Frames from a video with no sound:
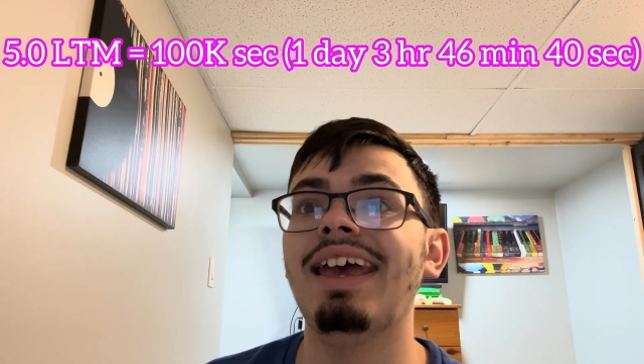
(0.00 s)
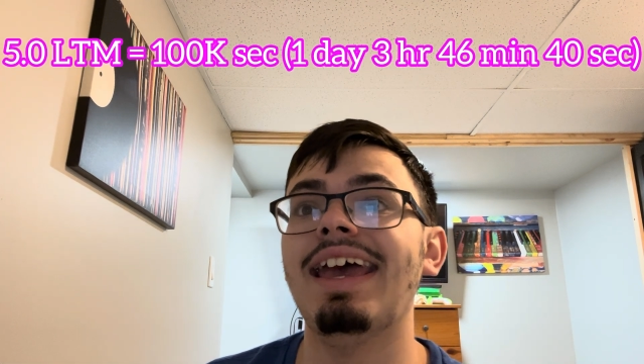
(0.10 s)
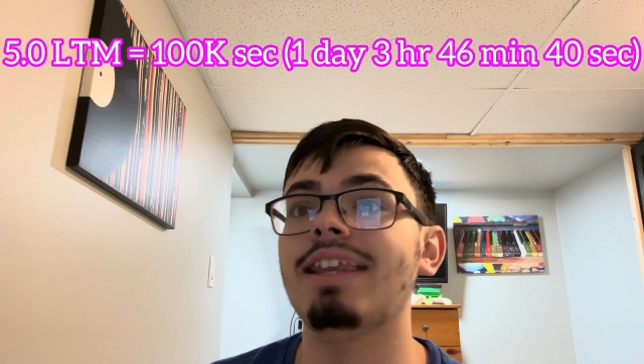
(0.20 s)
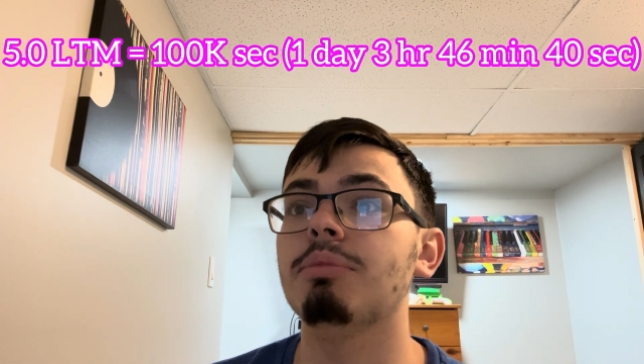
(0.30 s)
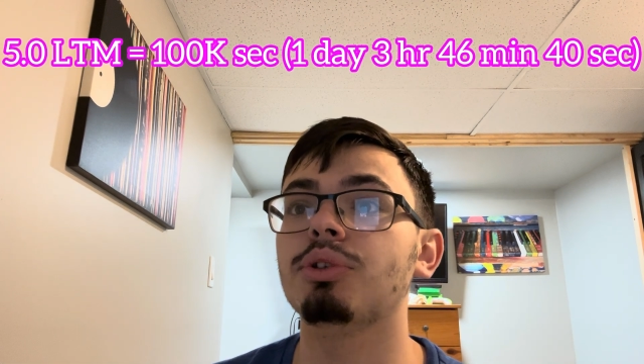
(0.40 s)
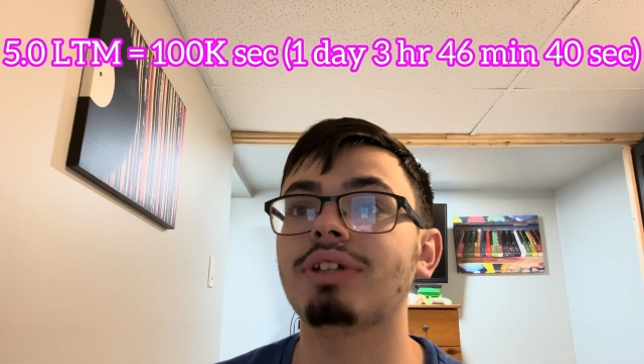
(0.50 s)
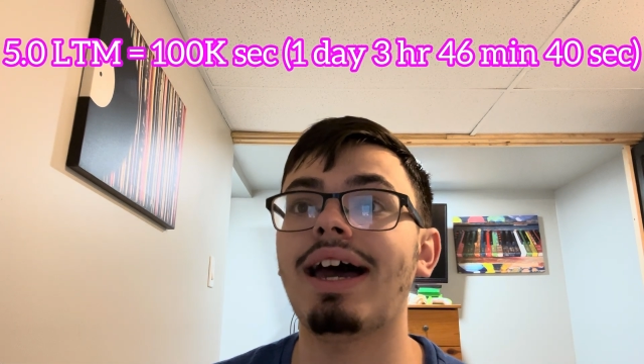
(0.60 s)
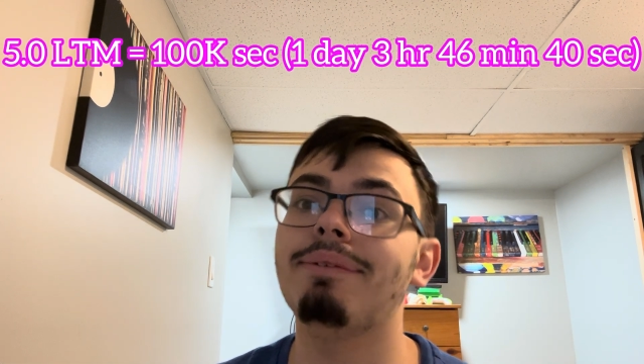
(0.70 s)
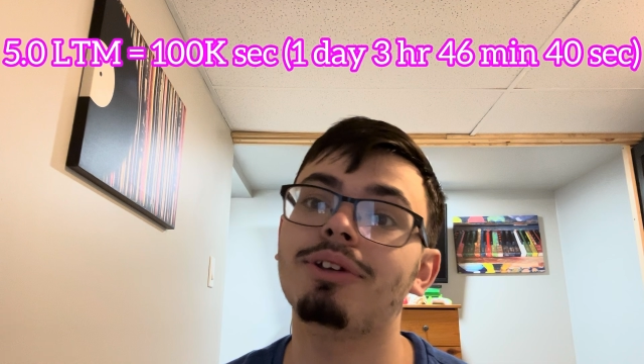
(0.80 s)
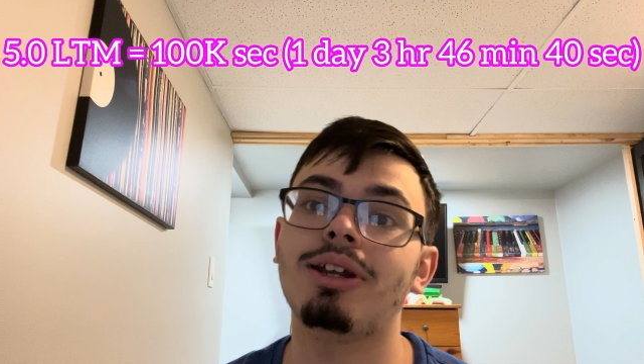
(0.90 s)
and most
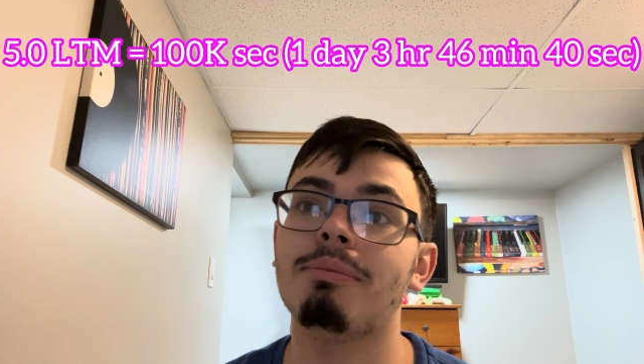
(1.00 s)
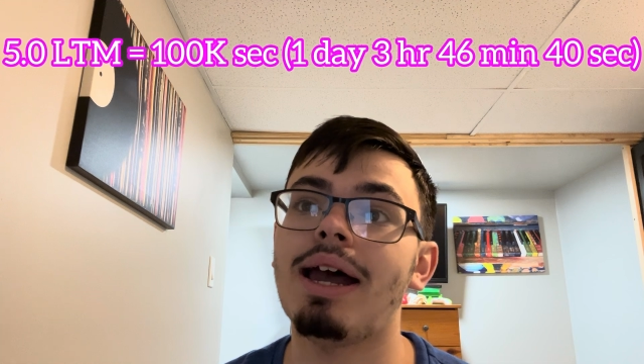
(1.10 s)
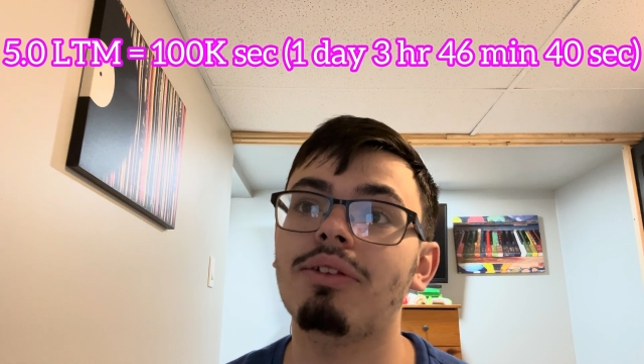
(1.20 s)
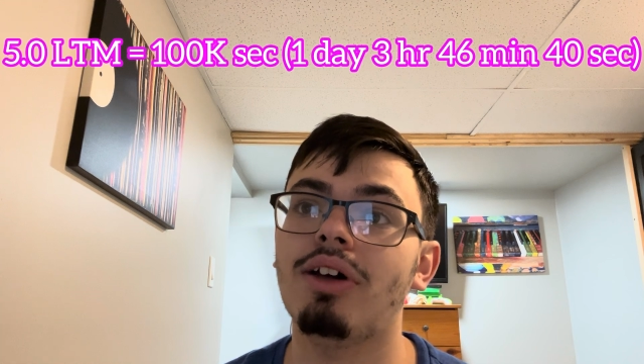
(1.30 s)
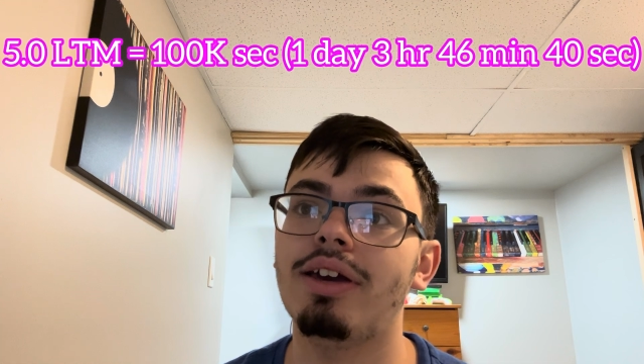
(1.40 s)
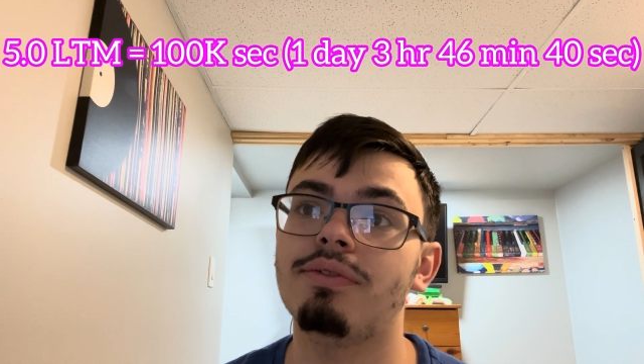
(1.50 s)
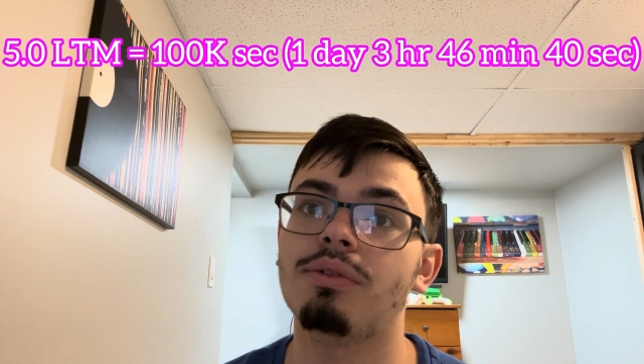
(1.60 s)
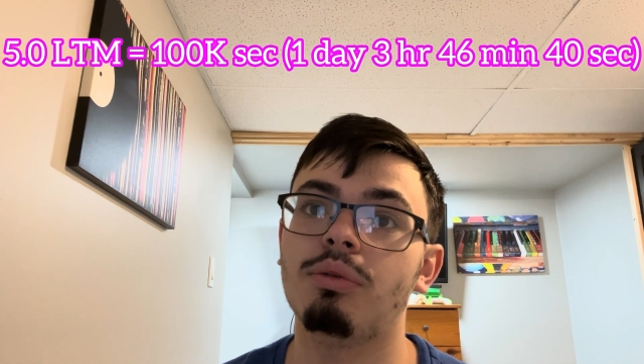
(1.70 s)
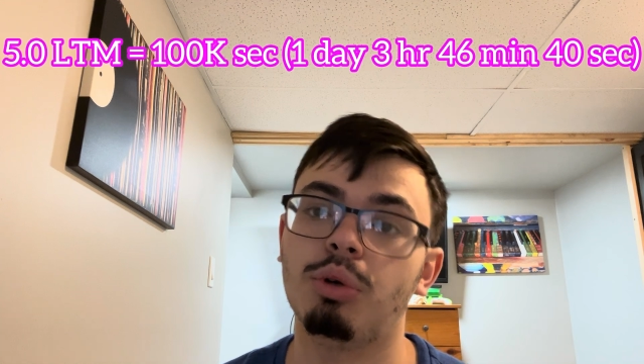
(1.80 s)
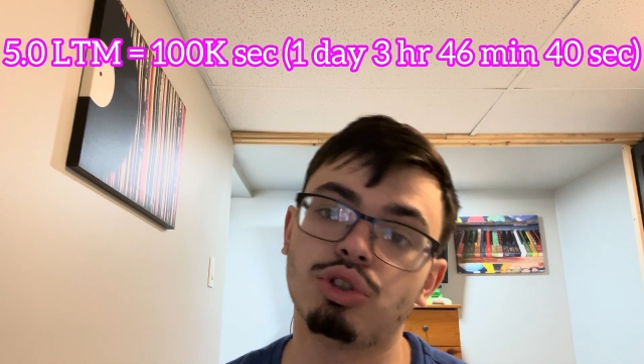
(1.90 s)
I've done in my life
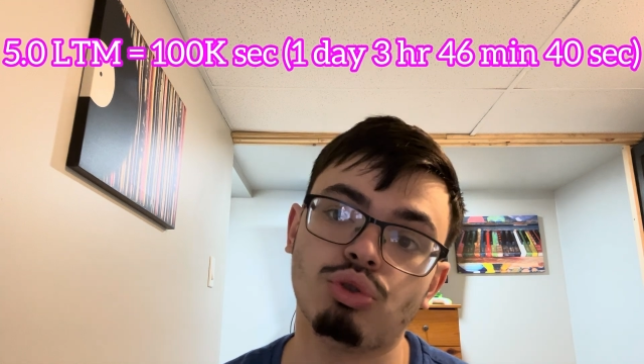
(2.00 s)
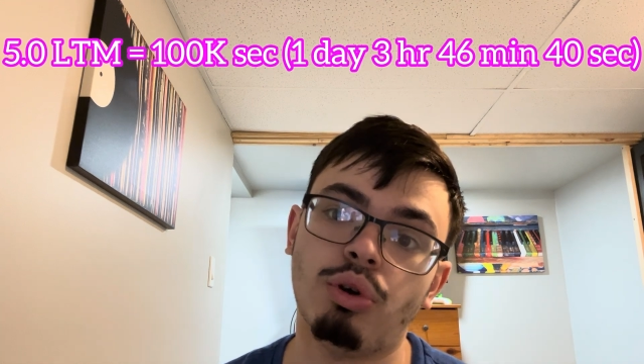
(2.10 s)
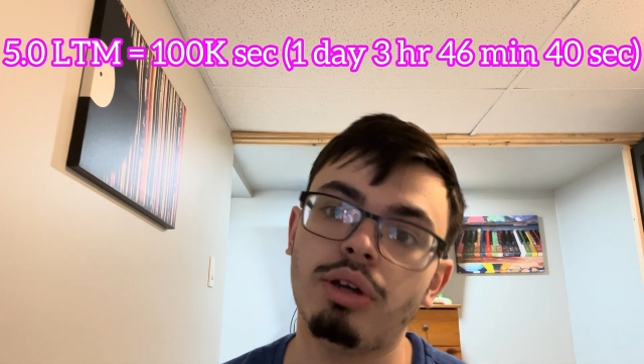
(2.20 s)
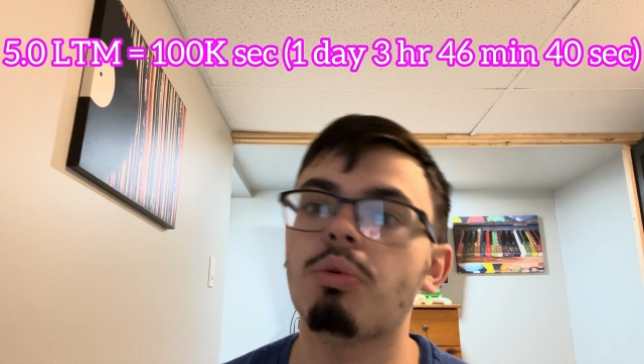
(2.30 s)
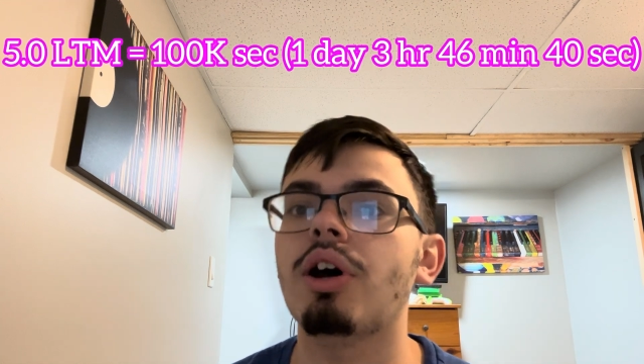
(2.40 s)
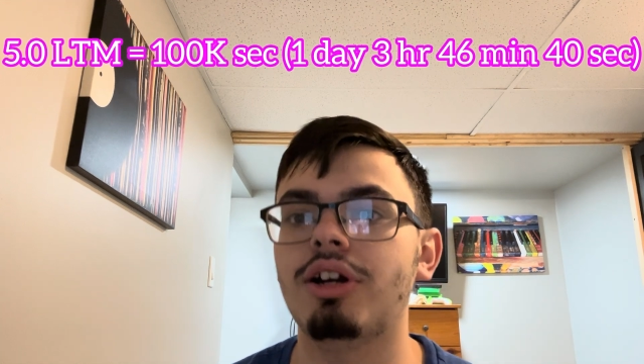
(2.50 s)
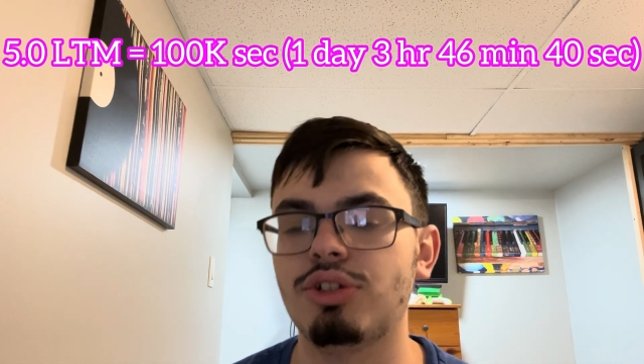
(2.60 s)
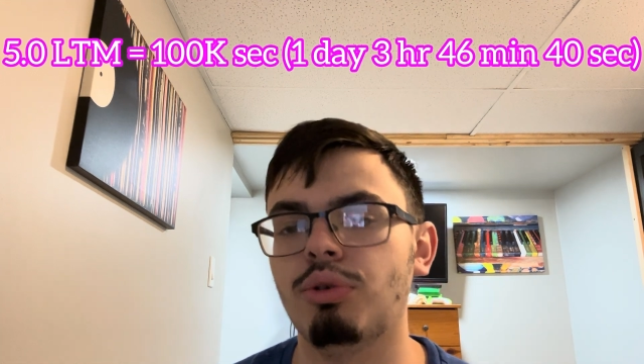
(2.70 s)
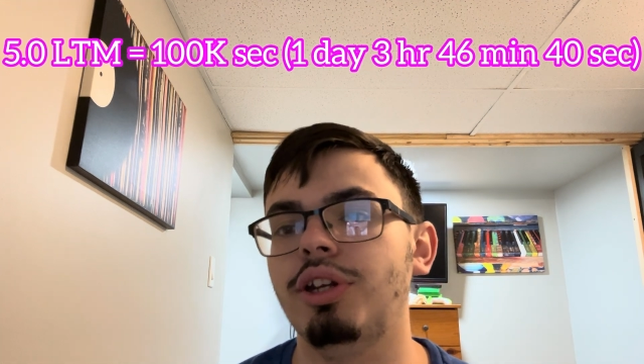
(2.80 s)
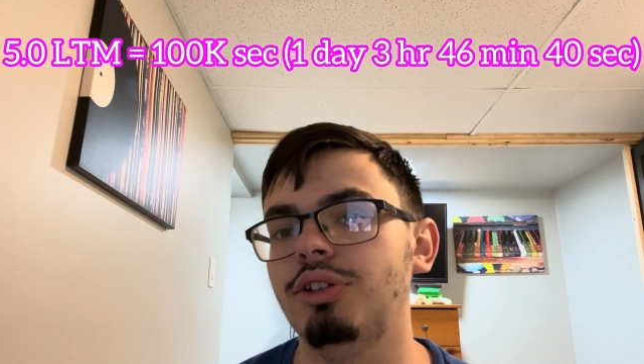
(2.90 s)
was 21 or
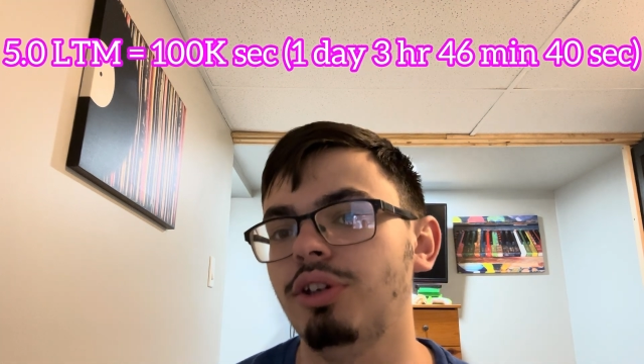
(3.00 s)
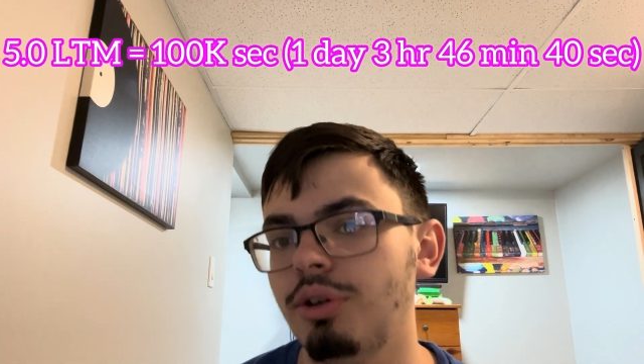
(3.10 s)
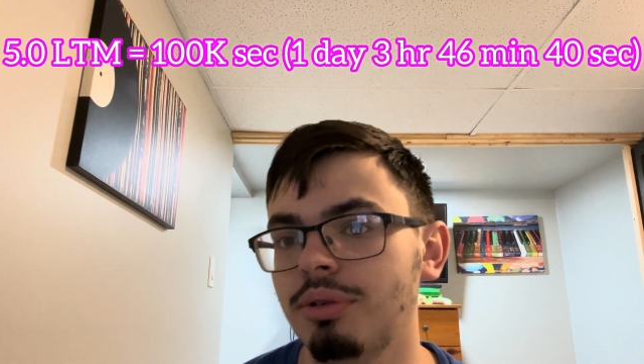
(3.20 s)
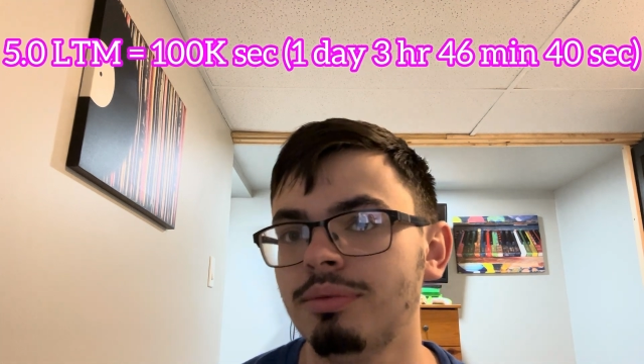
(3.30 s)
22.